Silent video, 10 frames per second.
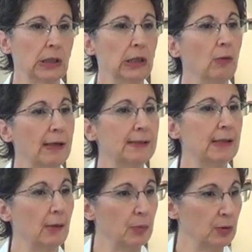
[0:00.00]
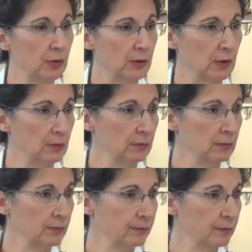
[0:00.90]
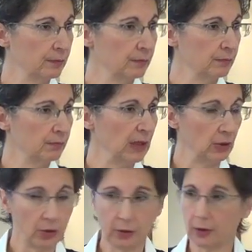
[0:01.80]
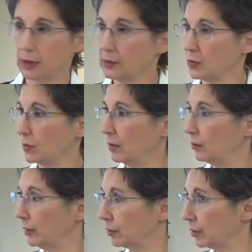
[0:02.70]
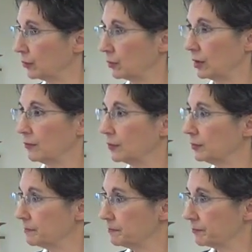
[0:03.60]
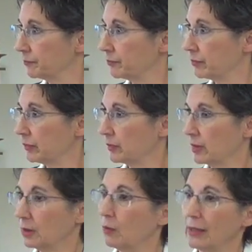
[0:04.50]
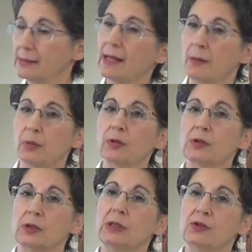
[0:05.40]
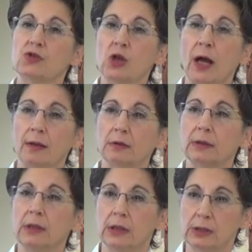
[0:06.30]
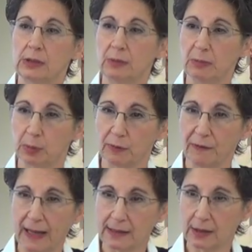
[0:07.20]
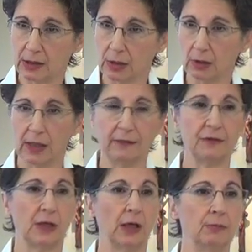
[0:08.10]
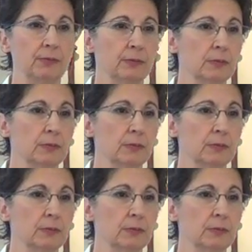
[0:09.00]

He wants that person that hurt us or that we hurt, whatever, wants that person, his child, to be perfected in their lifetime